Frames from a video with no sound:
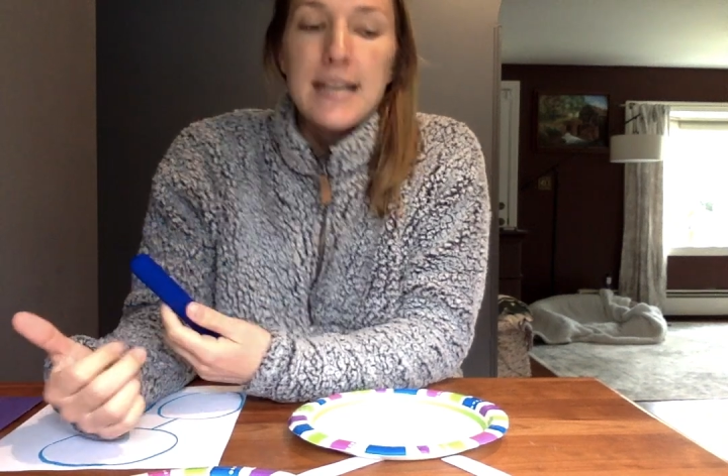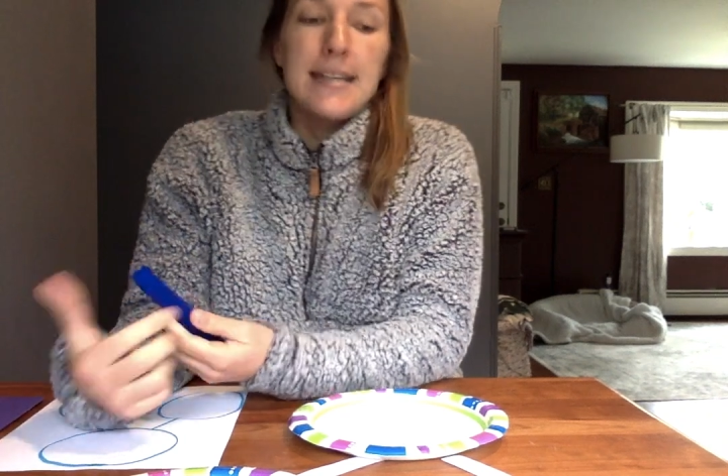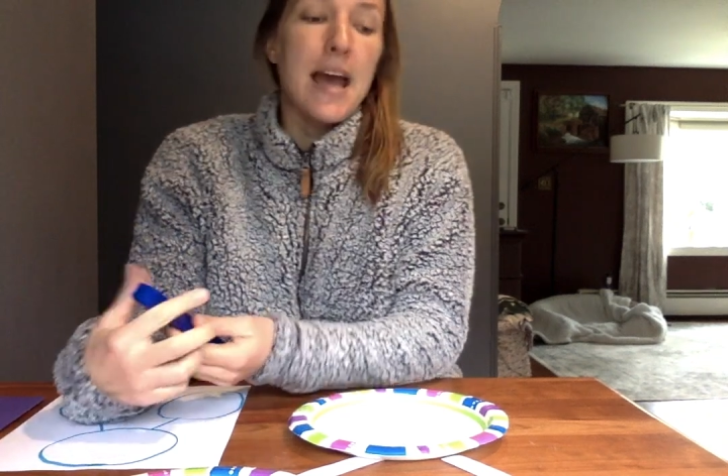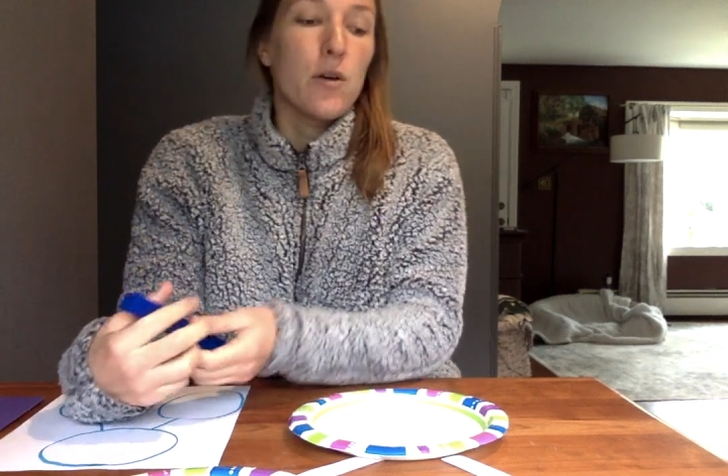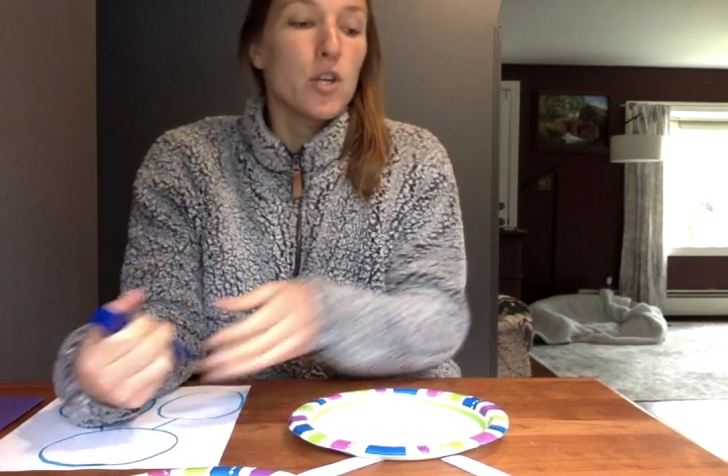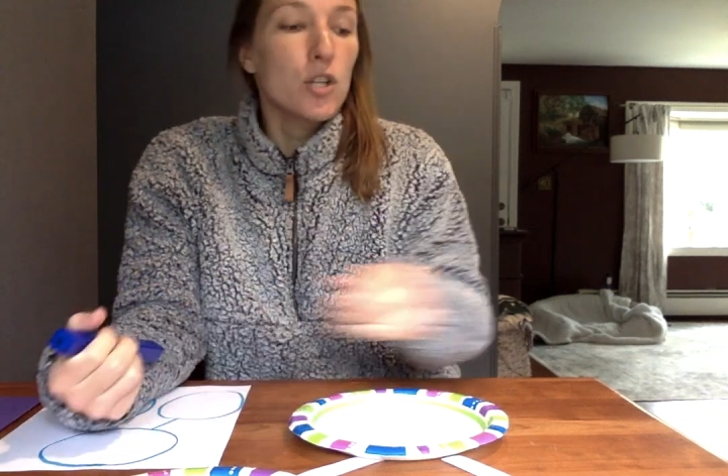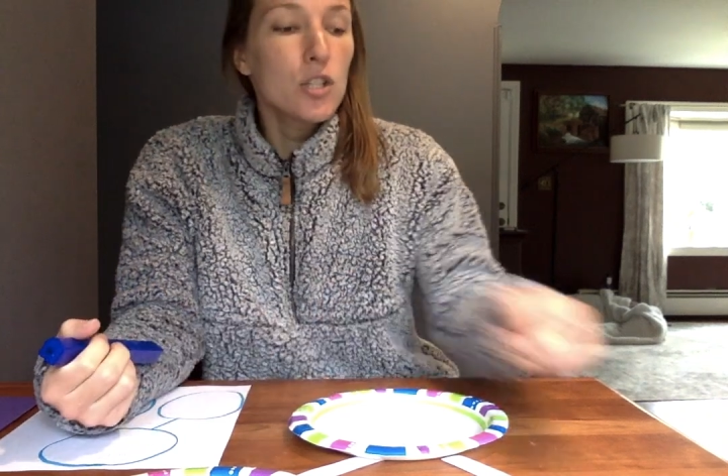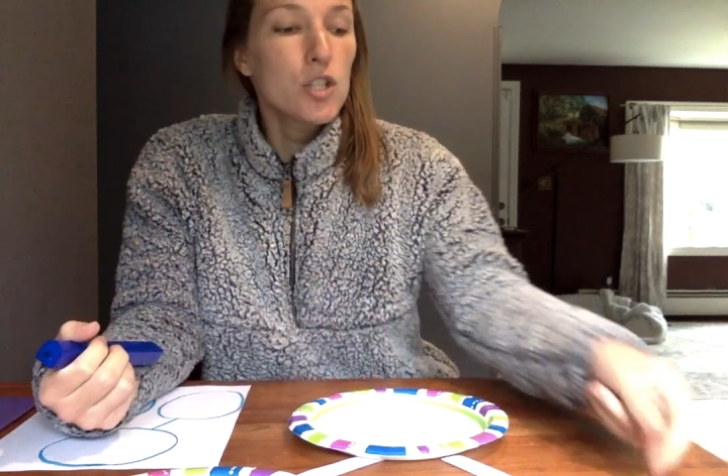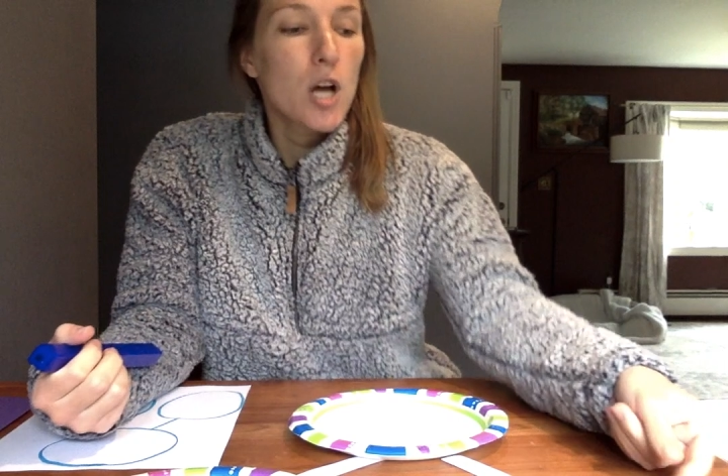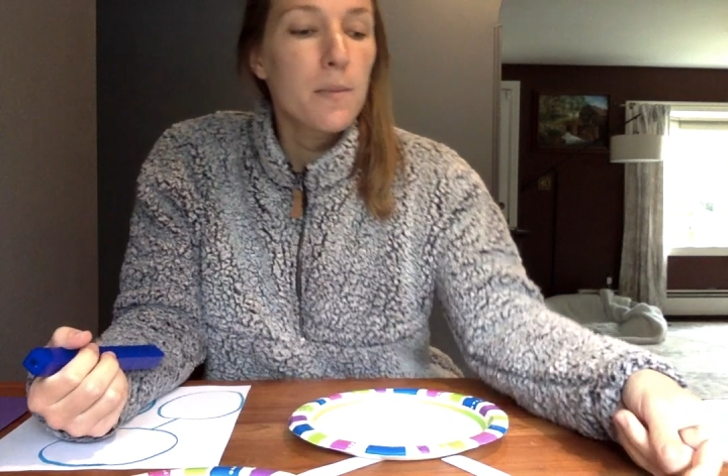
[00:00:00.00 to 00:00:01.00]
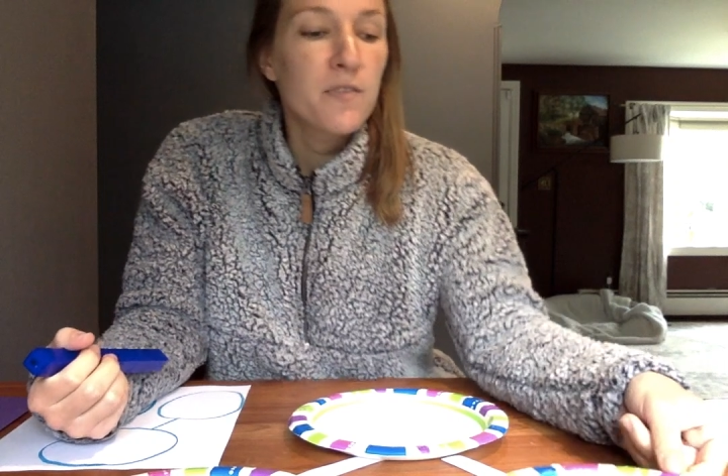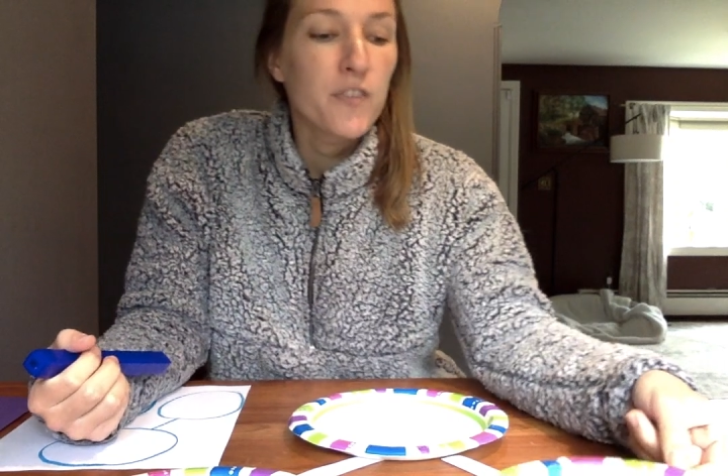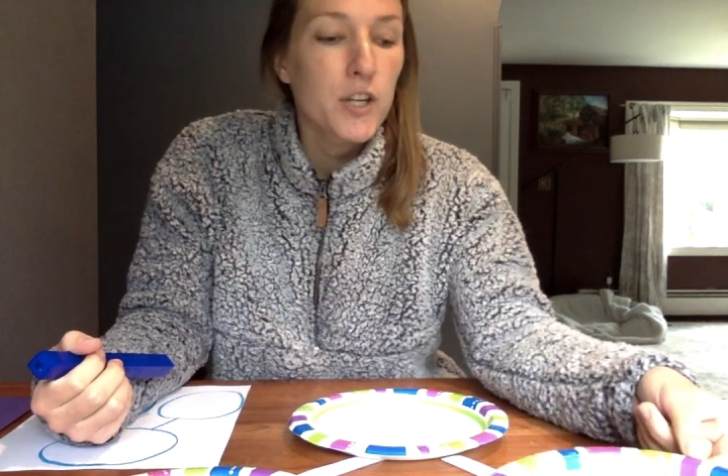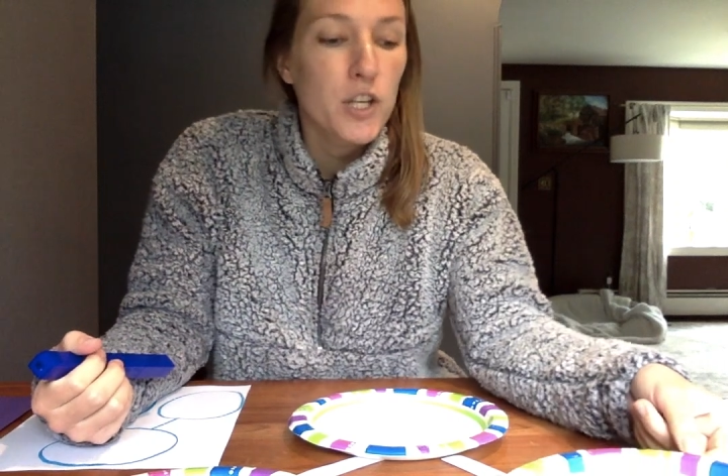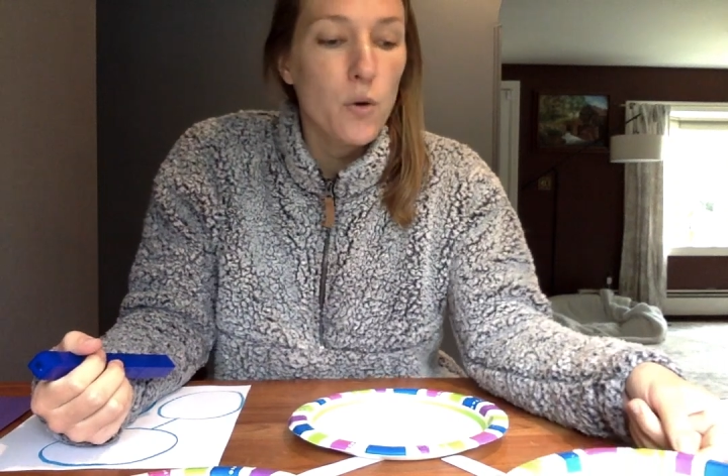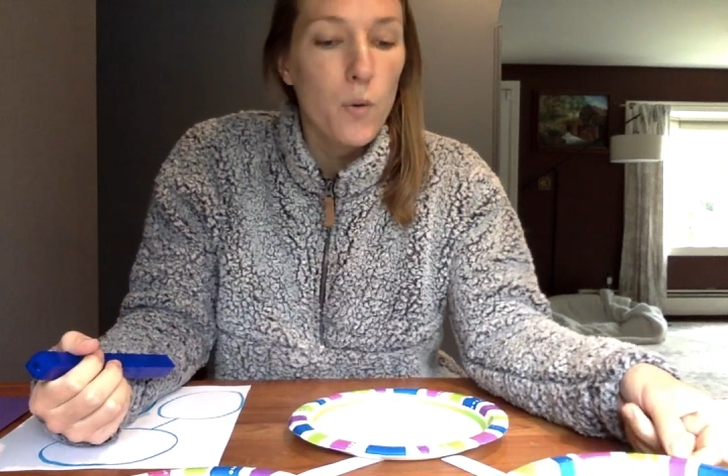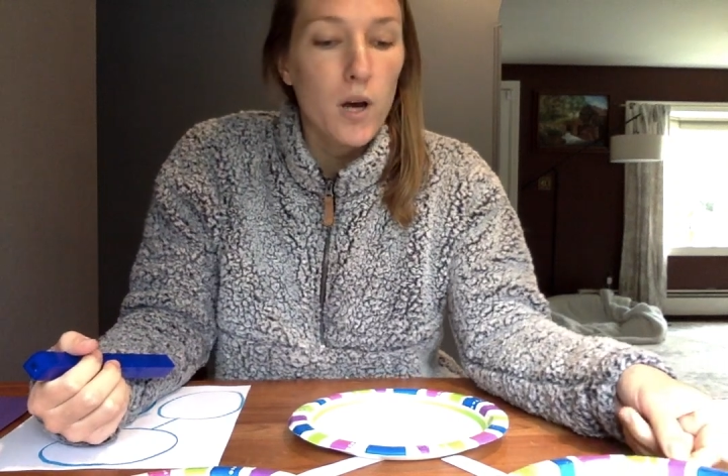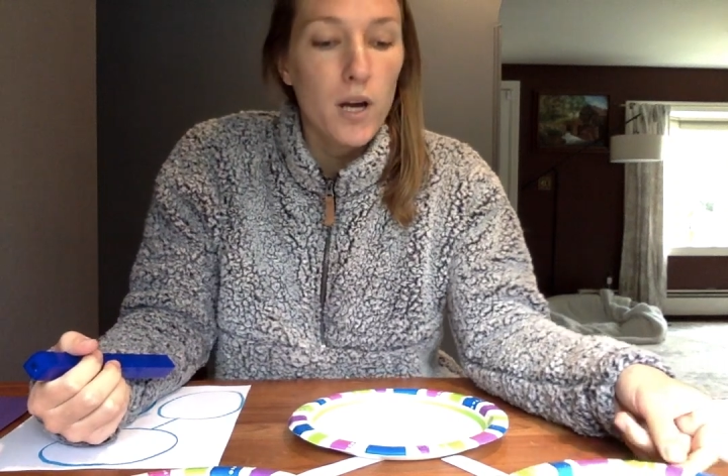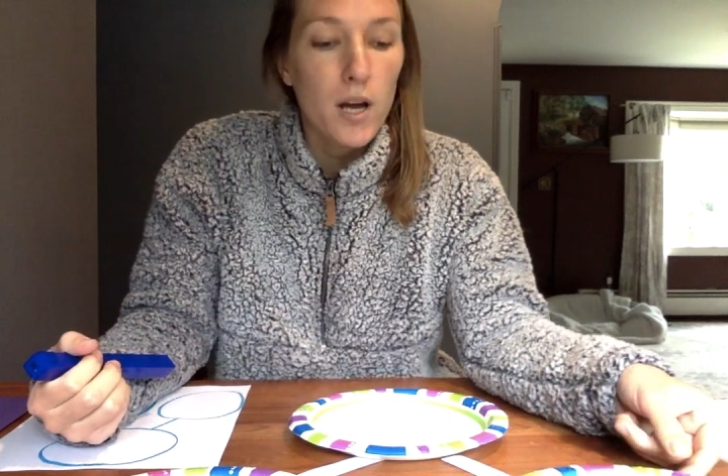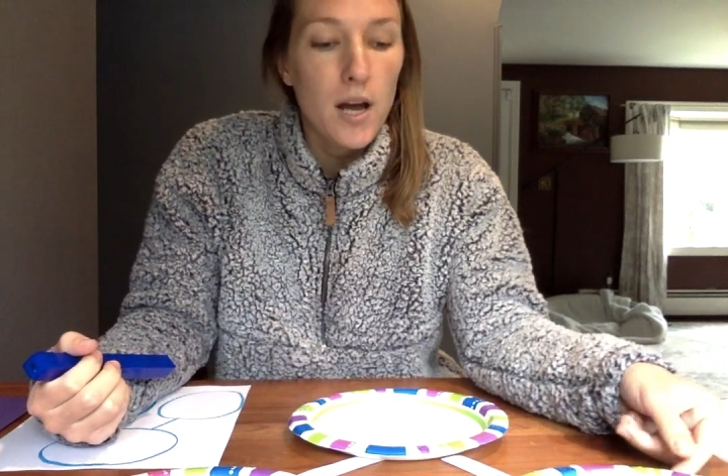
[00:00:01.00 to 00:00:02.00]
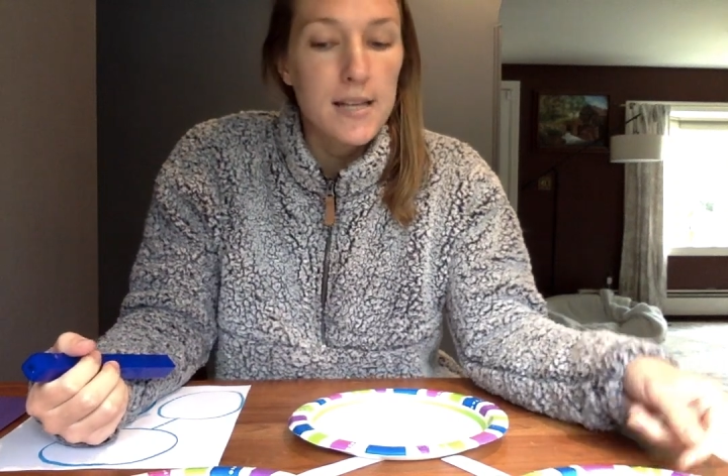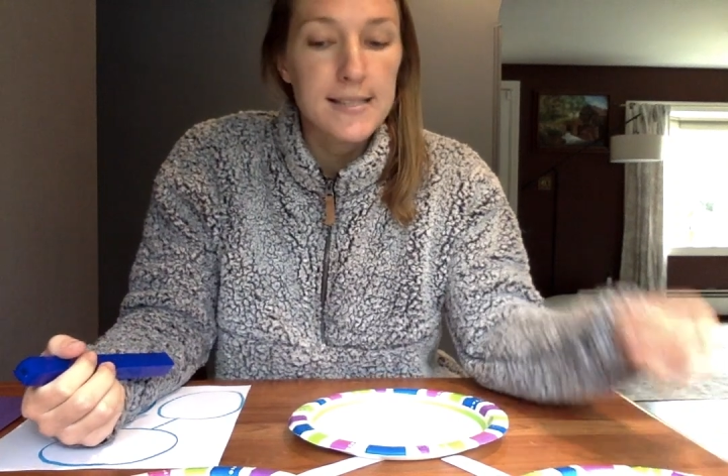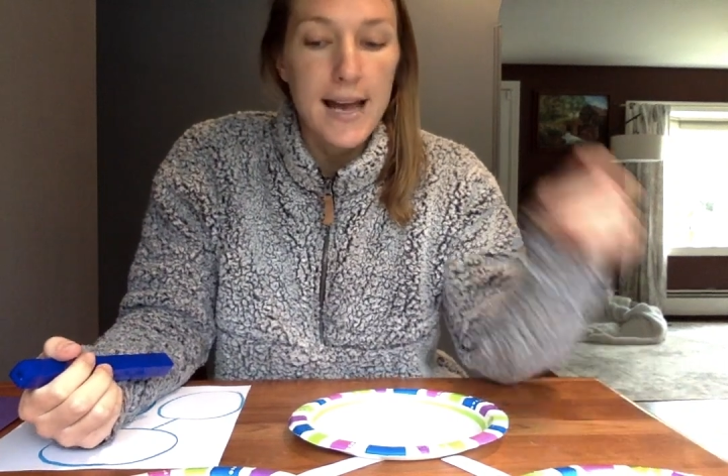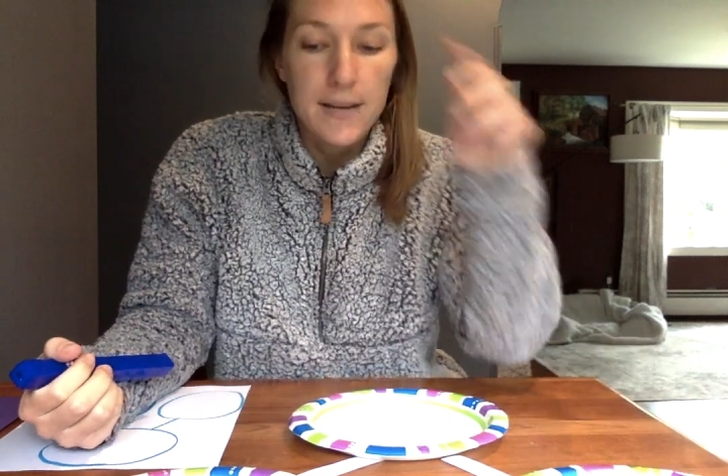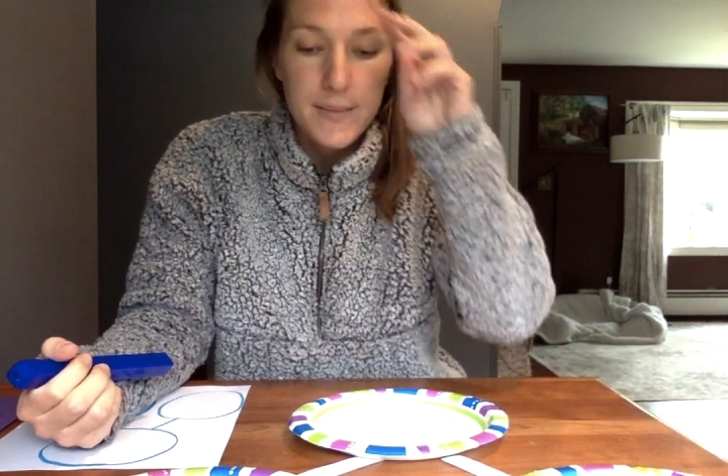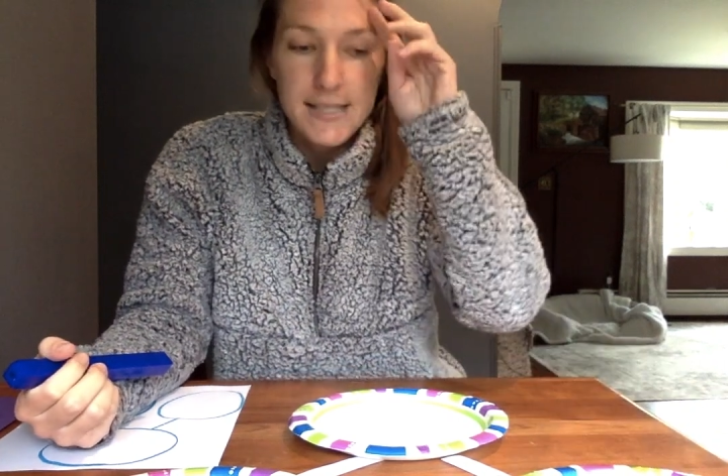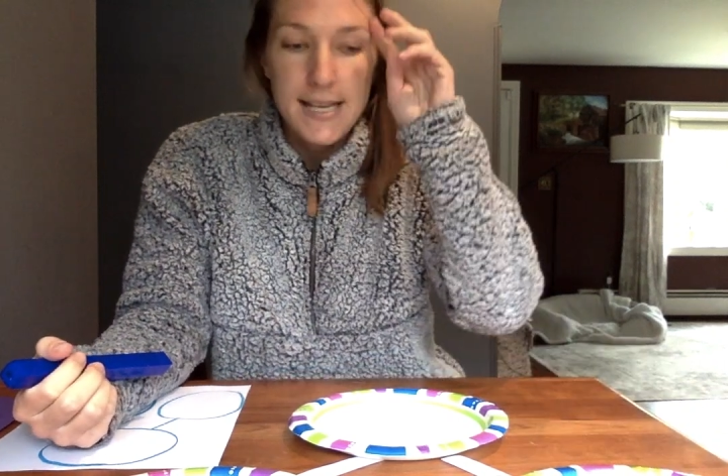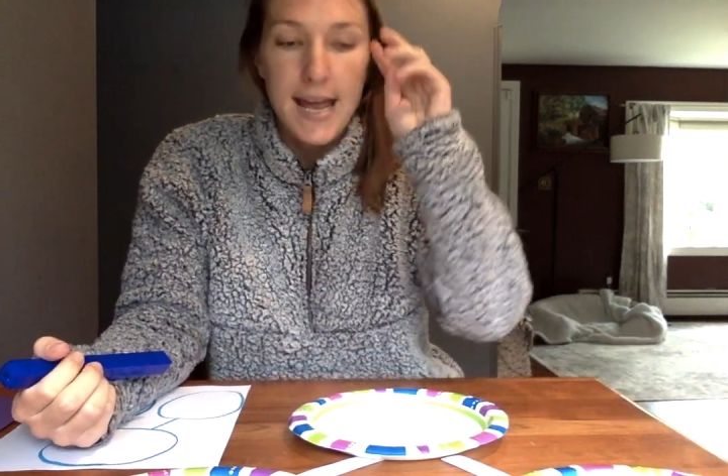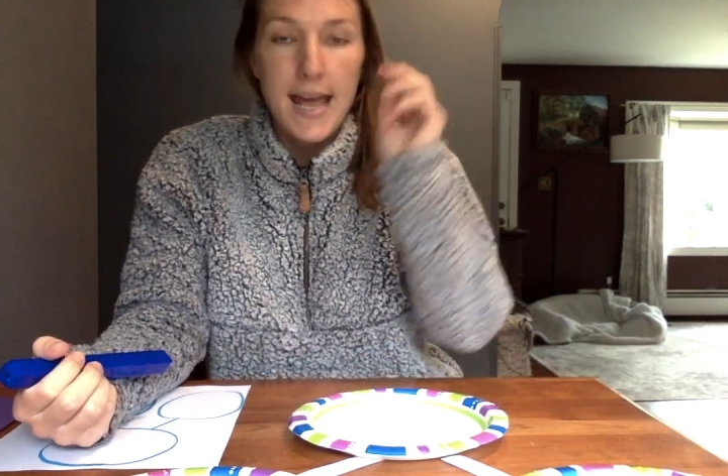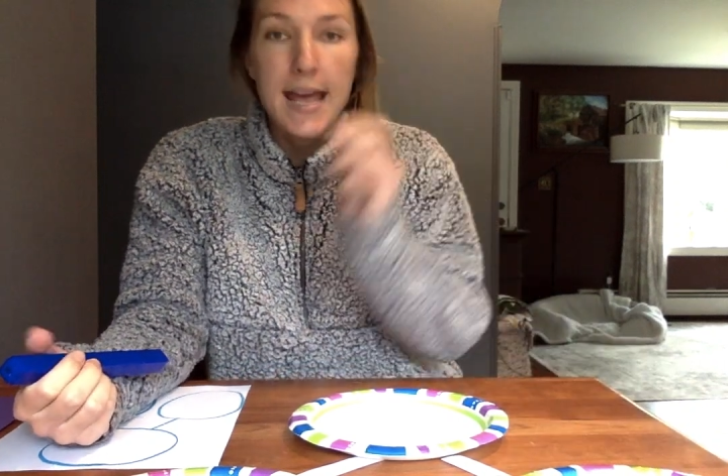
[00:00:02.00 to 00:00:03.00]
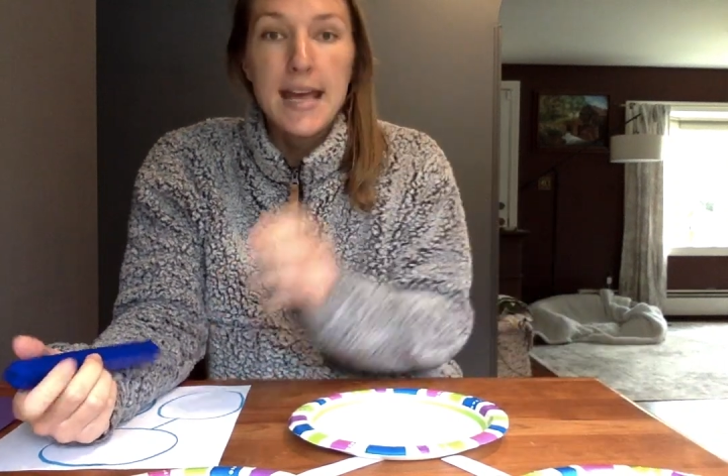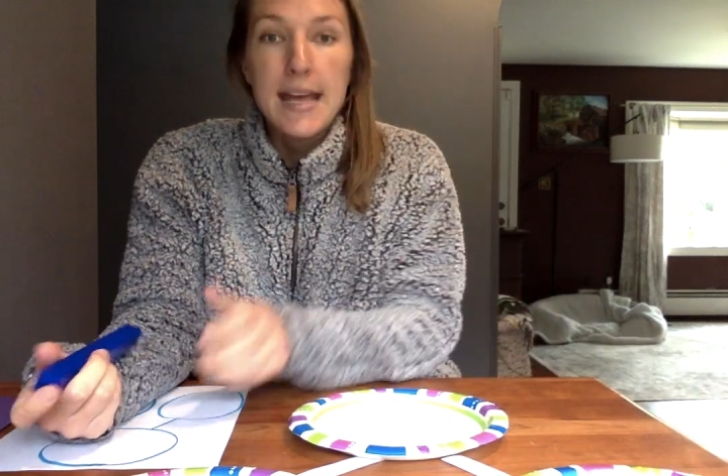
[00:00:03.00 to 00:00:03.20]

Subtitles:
Now, your job for your assignment today